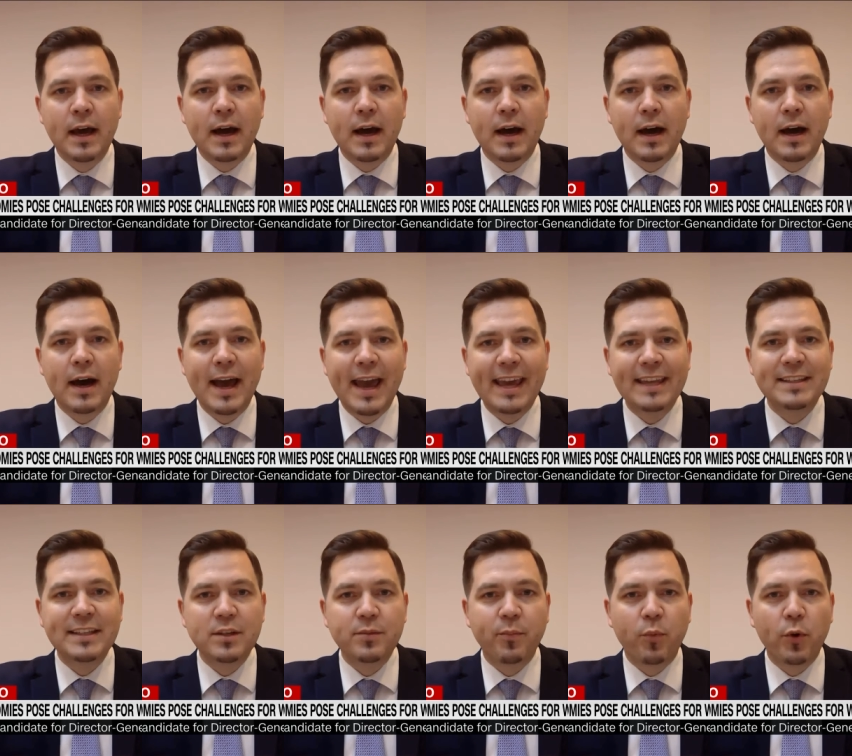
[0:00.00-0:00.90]

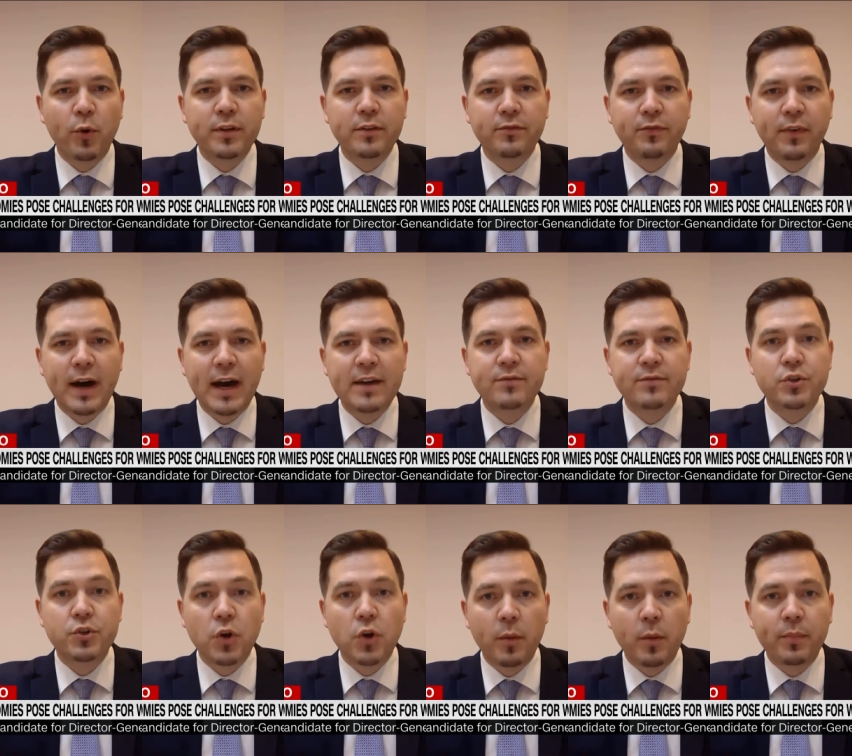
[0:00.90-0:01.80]
18.5
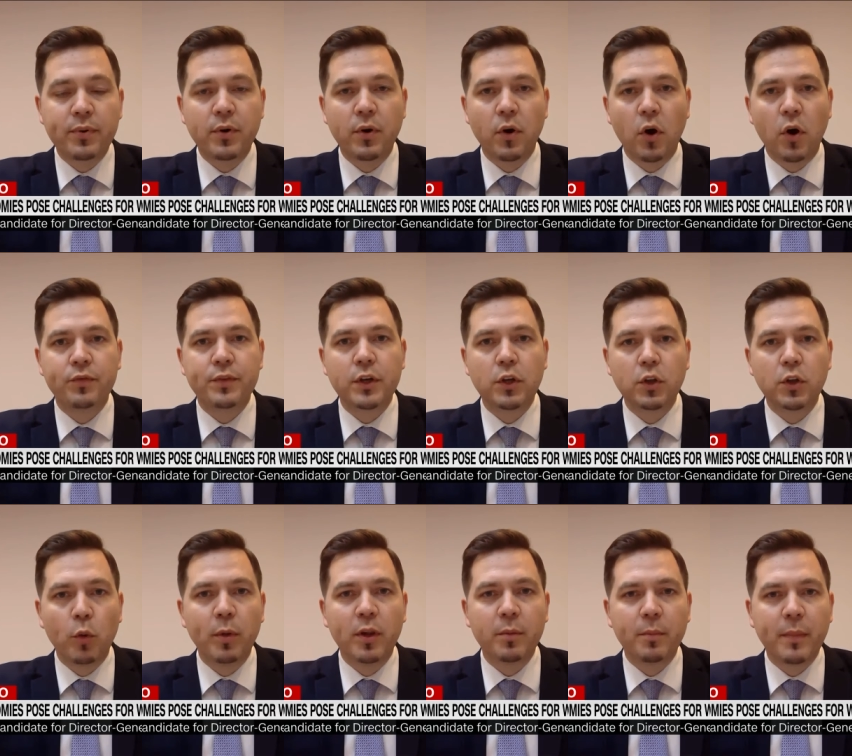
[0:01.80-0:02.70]
drop of the
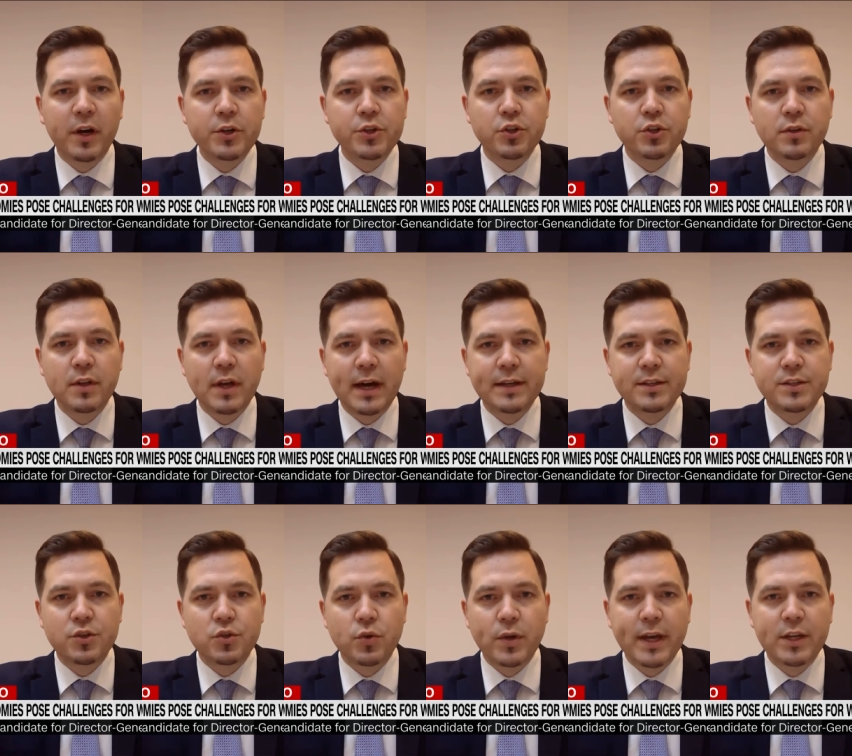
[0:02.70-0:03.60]
global
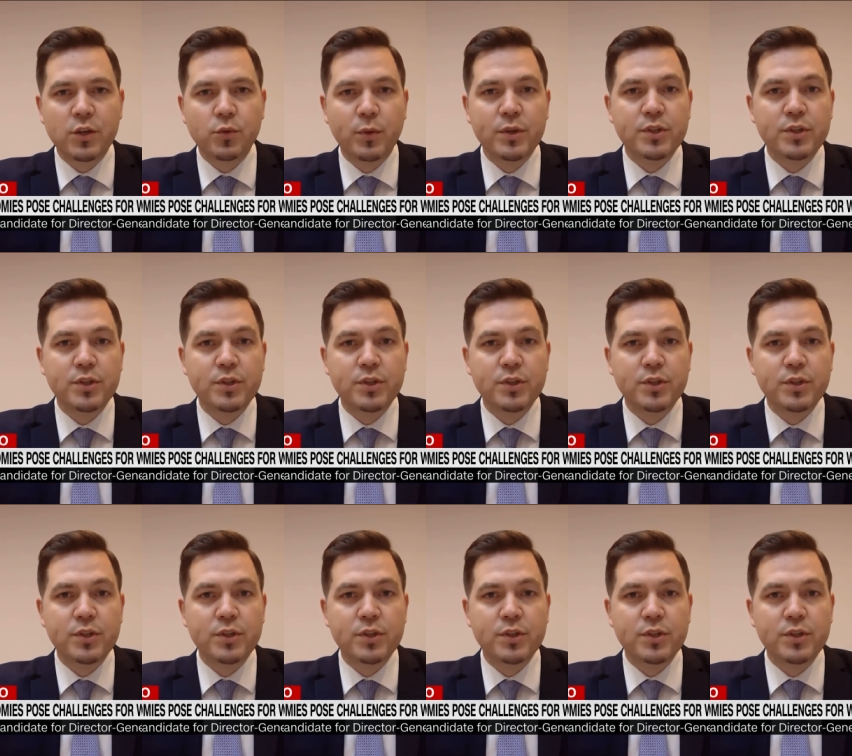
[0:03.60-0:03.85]
merchandise trade,